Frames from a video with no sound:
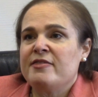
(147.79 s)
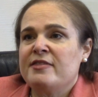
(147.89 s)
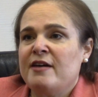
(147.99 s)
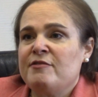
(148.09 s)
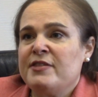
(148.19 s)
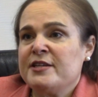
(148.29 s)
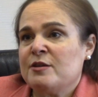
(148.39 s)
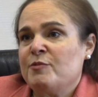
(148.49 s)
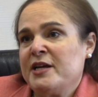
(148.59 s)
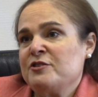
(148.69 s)
The other things
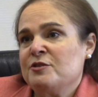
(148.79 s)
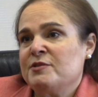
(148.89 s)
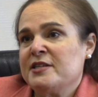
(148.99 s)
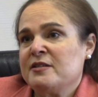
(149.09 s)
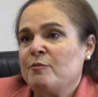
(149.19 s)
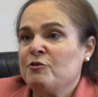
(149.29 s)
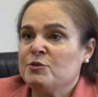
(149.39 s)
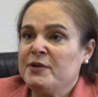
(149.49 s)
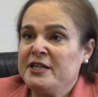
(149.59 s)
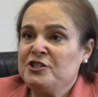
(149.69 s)
that we can do in the summer is we can